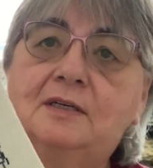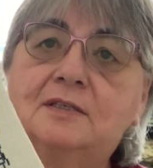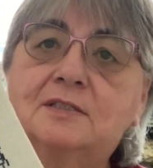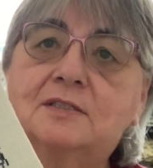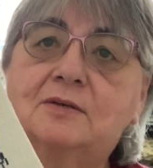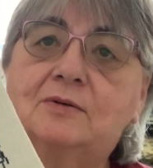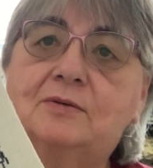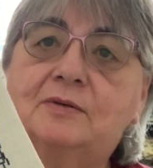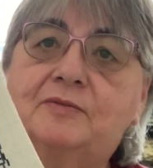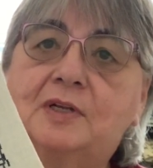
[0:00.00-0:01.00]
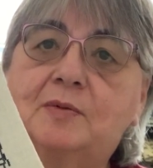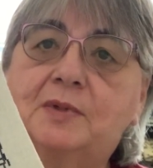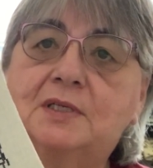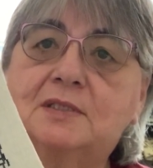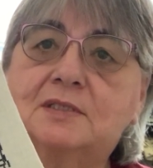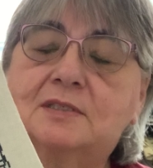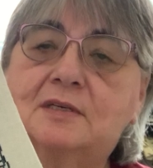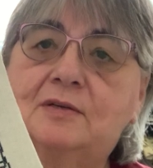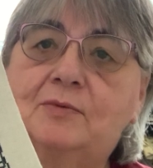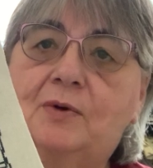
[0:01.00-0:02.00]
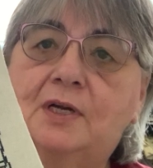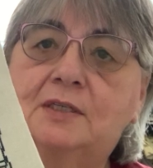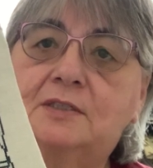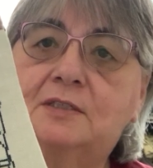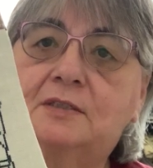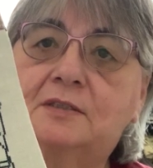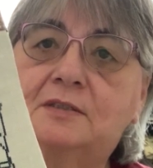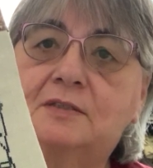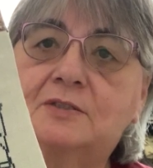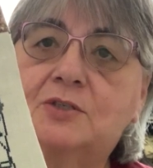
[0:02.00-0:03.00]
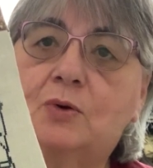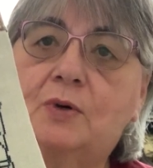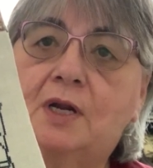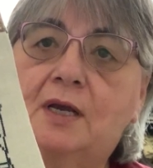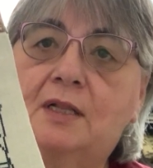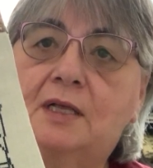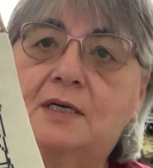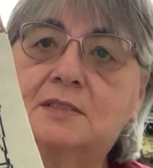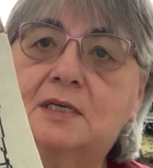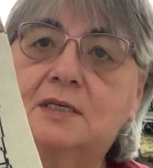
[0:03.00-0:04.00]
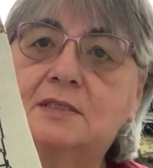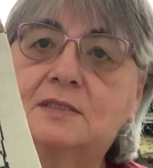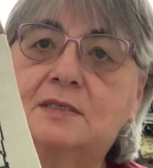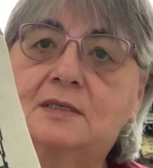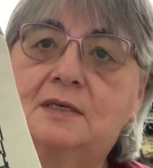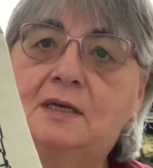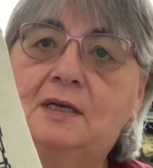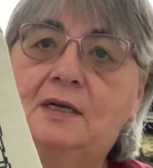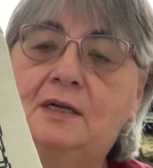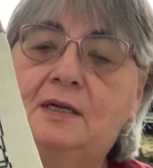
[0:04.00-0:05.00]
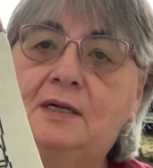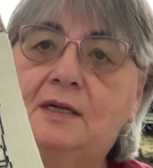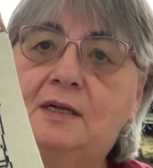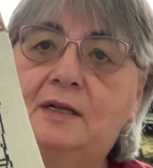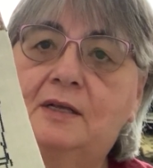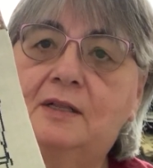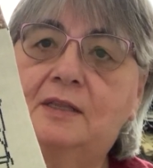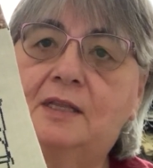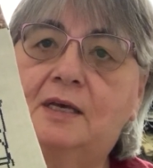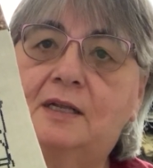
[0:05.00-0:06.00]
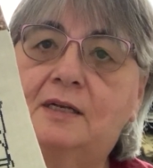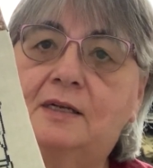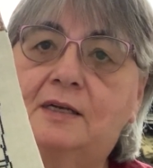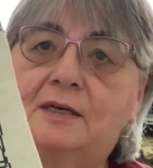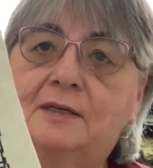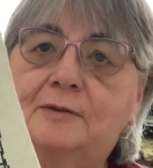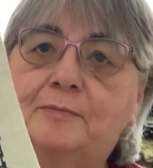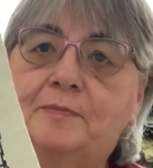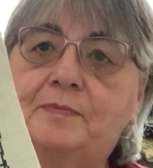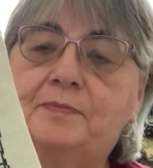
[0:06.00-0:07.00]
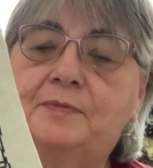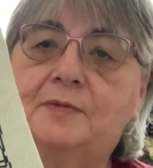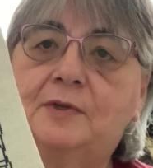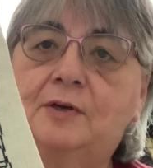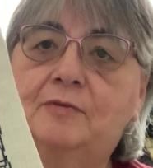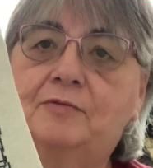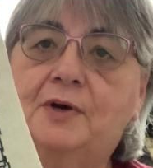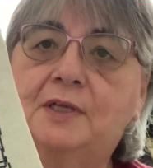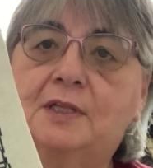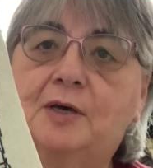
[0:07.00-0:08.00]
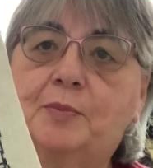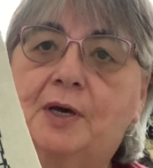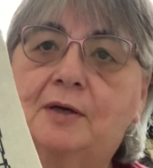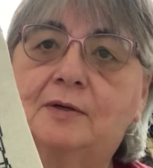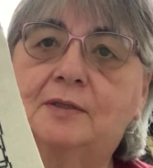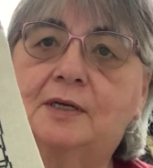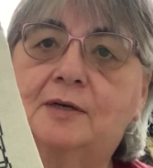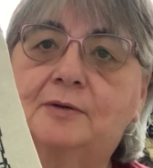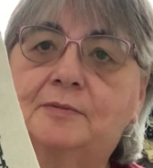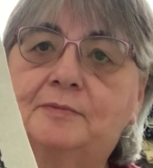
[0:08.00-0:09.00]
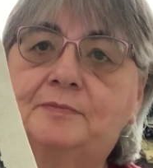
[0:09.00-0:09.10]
So if anybody's wanting to sew an eyeglass case, then you can find that pattern there.